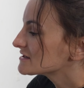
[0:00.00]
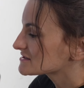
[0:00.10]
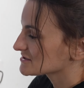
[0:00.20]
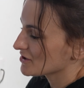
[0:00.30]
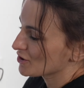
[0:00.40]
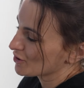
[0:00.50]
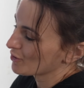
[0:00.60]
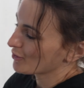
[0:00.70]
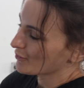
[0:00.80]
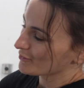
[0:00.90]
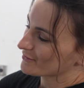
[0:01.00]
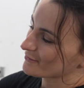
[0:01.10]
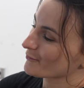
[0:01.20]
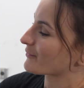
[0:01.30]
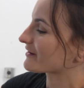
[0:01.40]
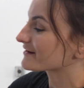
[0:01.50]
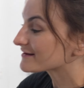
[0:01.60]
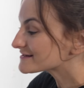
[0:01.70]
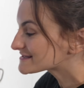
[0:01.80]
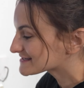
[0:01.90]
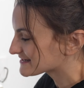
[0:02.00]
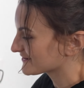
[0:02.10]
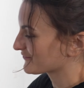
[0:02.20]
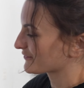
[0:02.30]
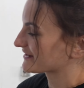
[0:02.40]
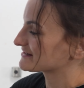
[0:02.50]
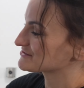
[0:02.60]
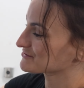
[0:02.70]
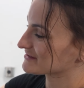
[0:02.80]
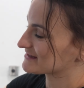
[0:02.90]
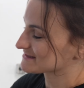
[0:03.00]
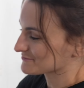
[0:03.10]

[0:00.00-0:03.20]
So we're gonna see if we can do this.